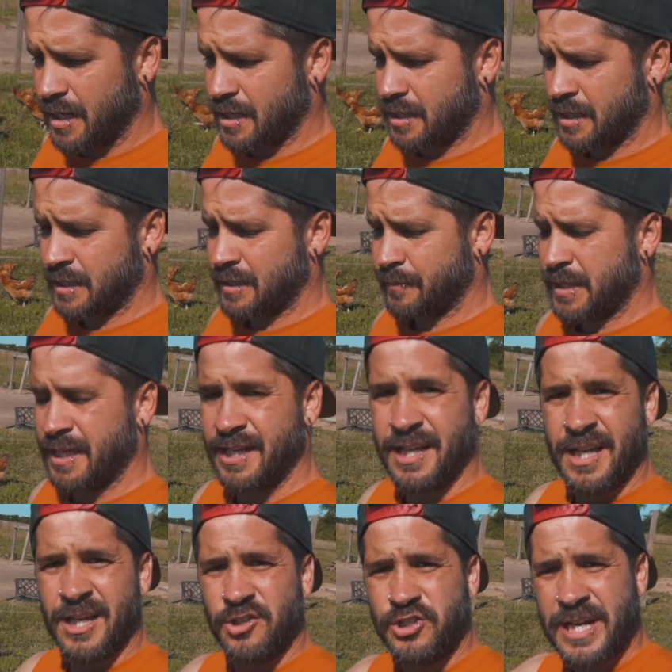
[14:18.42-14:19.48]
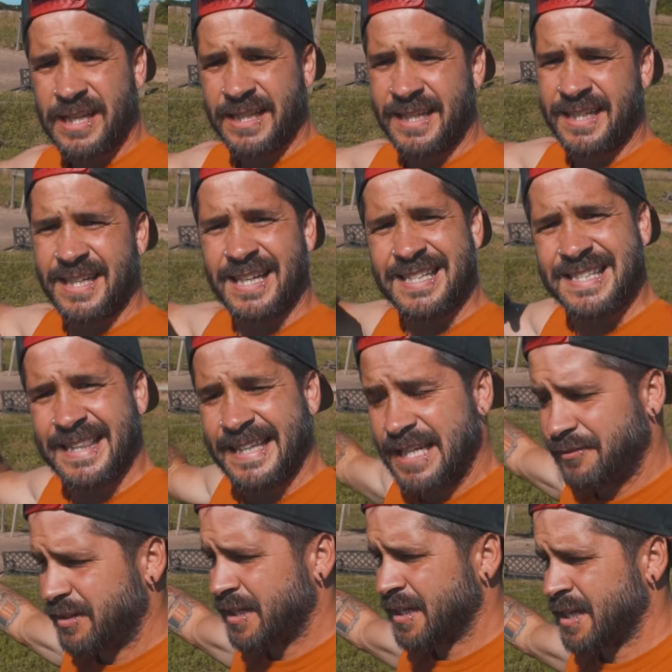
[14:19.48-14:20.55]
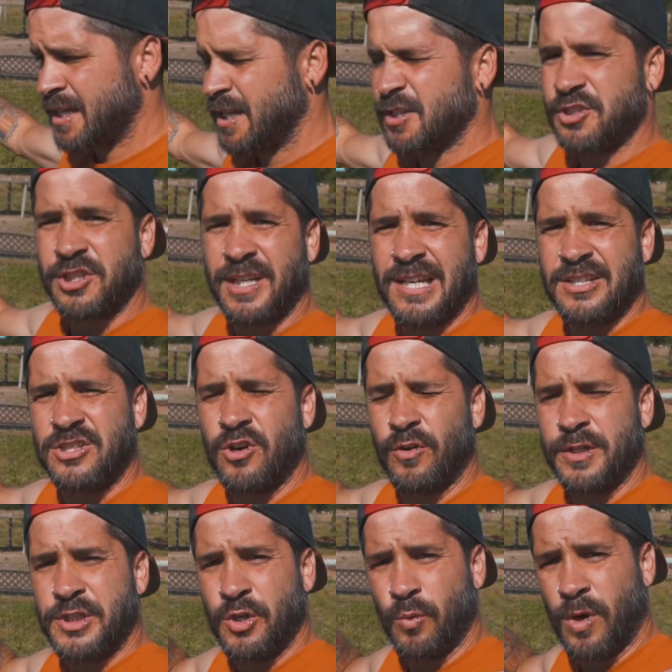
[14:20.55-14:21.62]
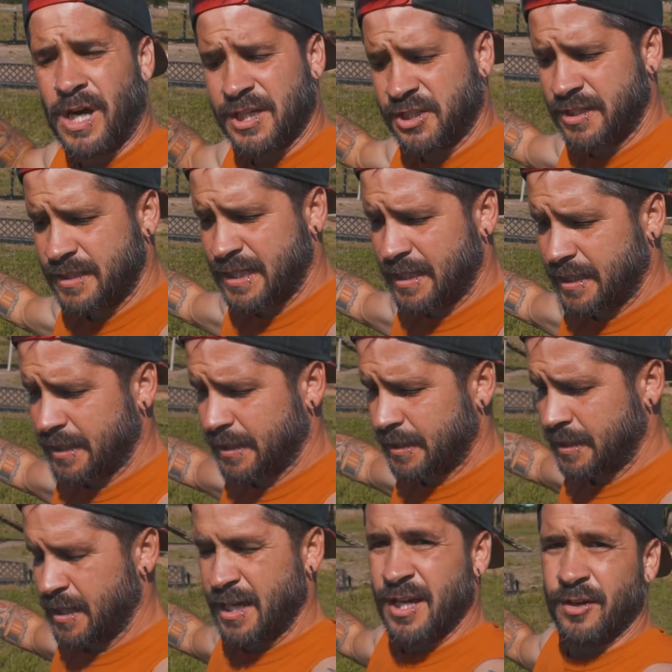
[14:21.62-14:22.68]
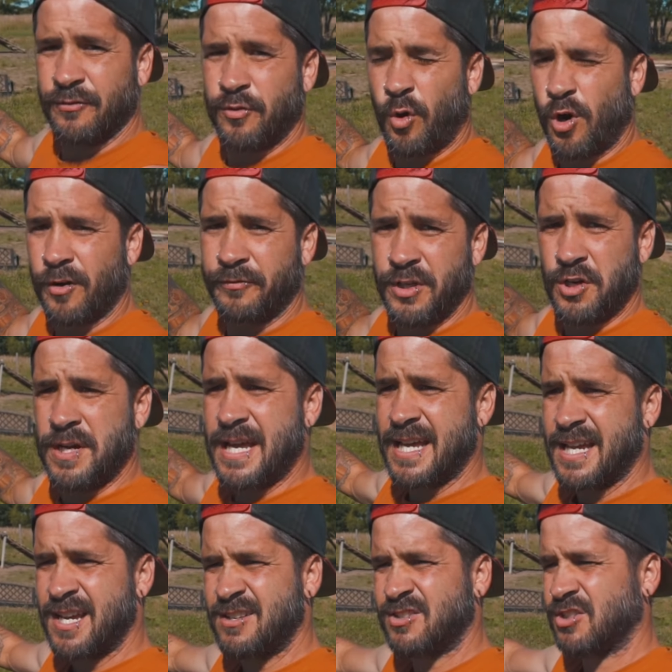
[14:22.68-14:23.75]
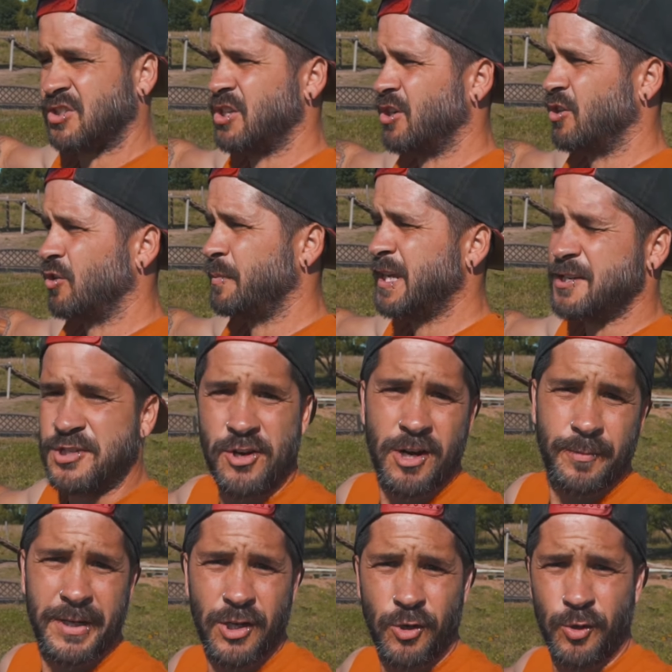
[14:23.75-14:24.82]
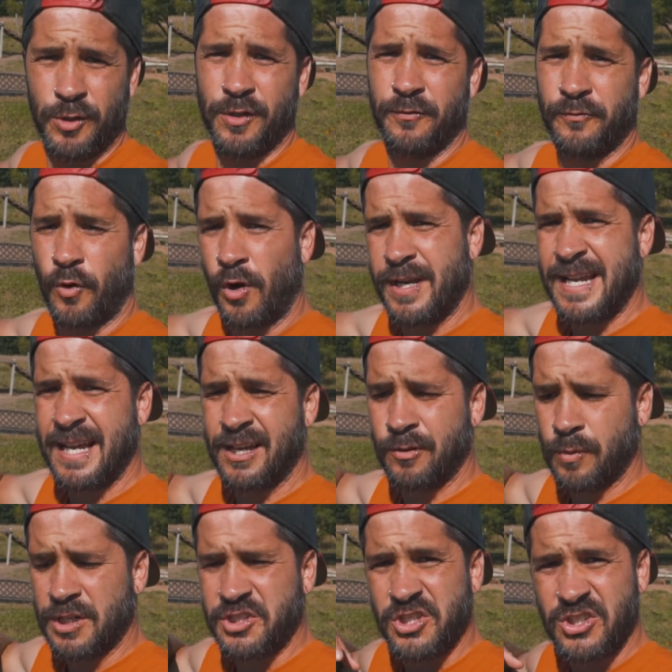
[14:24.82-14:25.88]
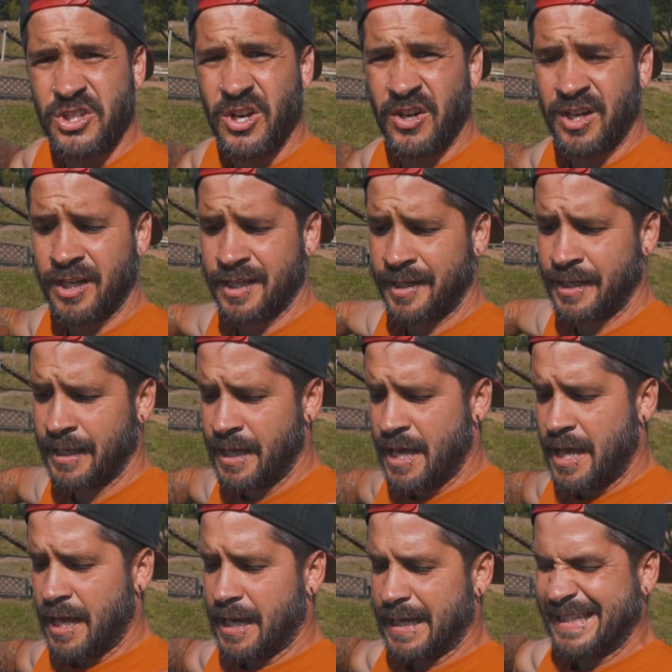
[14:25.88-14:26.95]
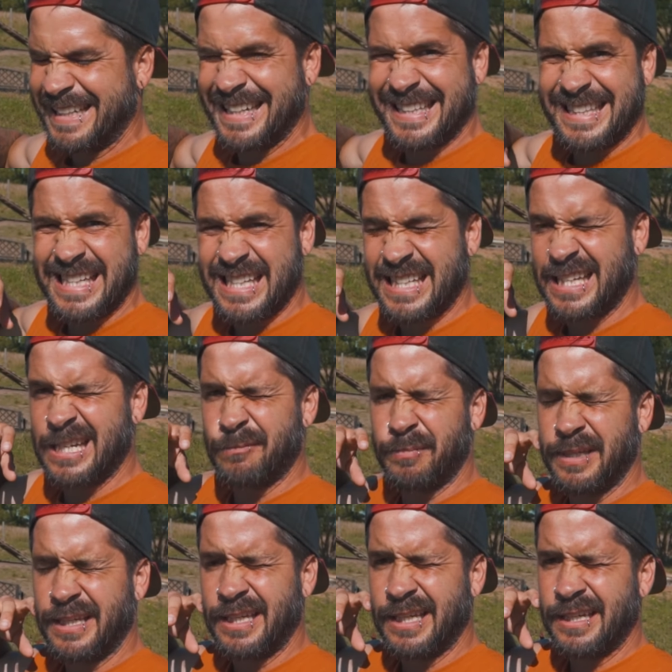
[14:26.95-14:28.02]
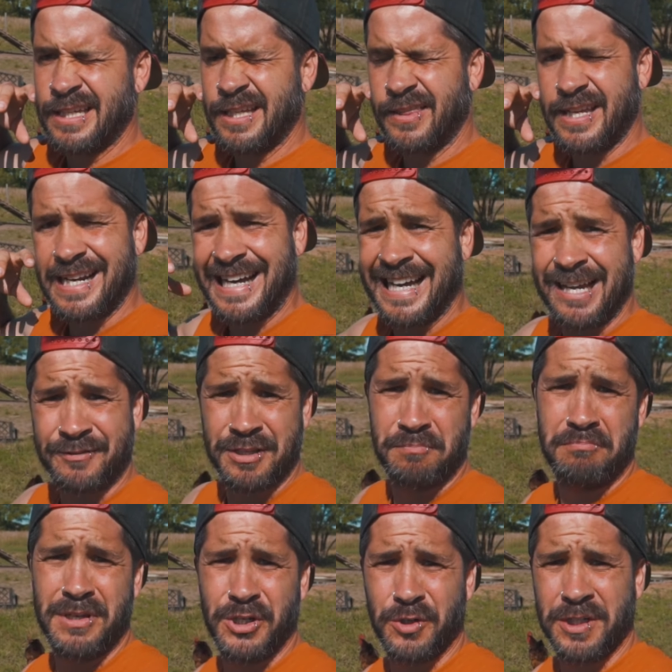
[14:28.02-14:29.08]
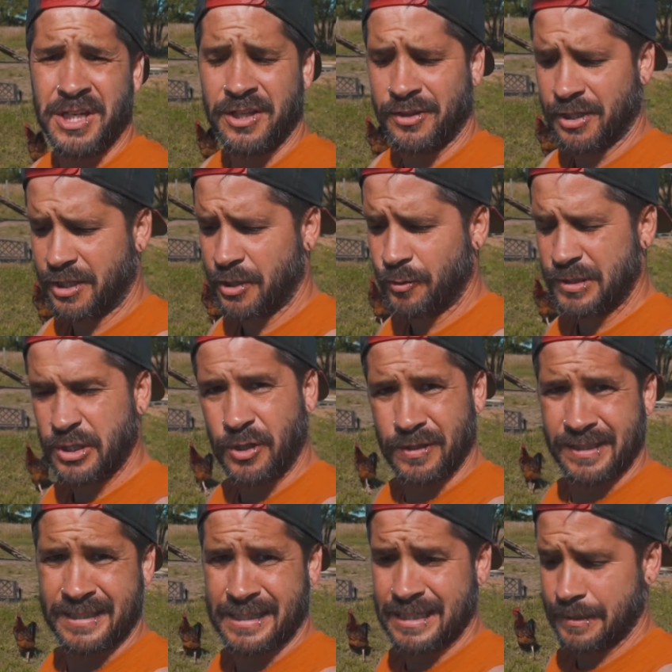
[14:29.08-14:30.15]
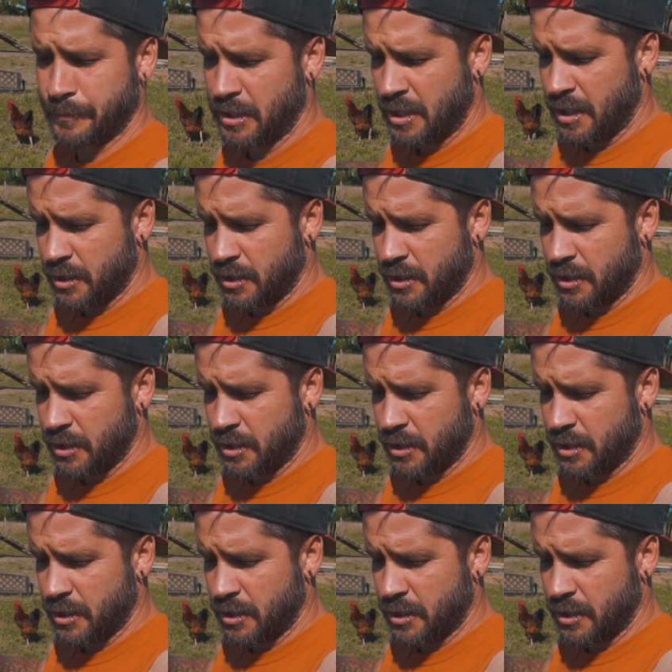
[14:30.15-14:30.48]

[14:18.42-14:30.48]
Um, Jaylena is leaving. She is going to Washington for a few days. So me and Jared are be holding the fort down while she's gone. I guess that's gonna mean that I have to milk the goat all the time.